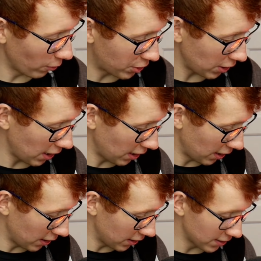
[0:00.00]
which
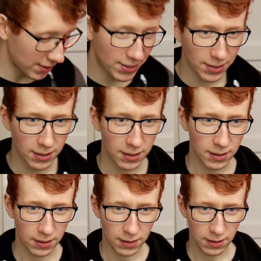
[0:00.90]
is
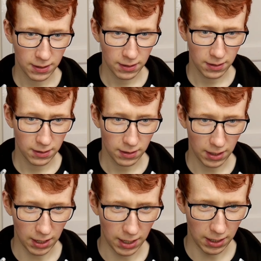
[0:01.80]

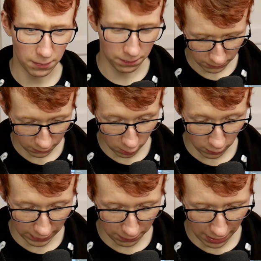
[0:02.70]
um,
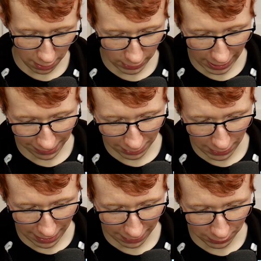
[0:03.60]
well, we, uh, okay, I think
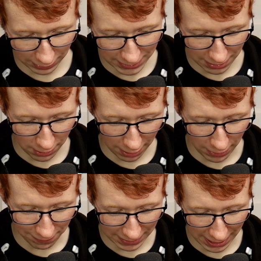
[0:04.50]
we, uh, we looks like, okay,
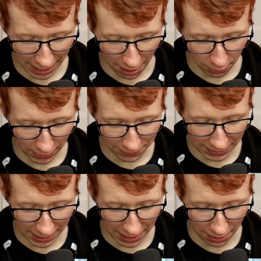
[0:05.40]
we have to get it out. We have to
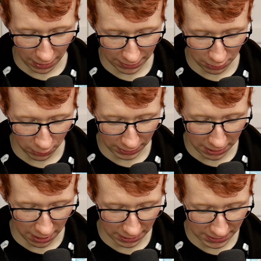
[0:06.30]
get it out. I don't know what the
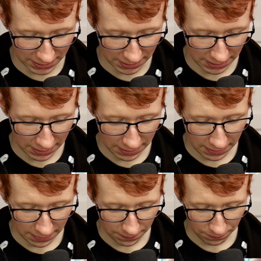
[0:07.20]
card is.
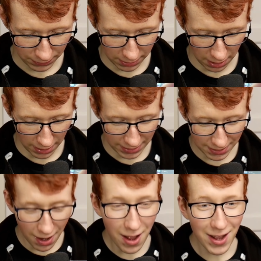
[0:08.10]
The card is,
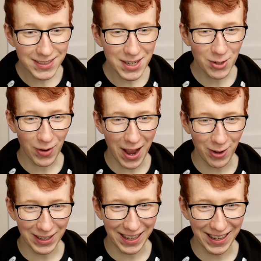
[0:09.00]
ah, oh, it's a
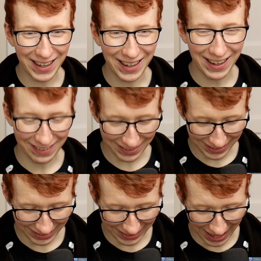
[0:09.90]
Growlithe.
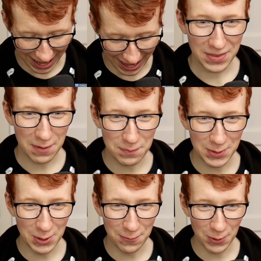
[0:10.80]
Look at that. A
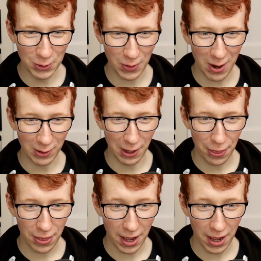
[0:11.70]
beautiful Growlithe.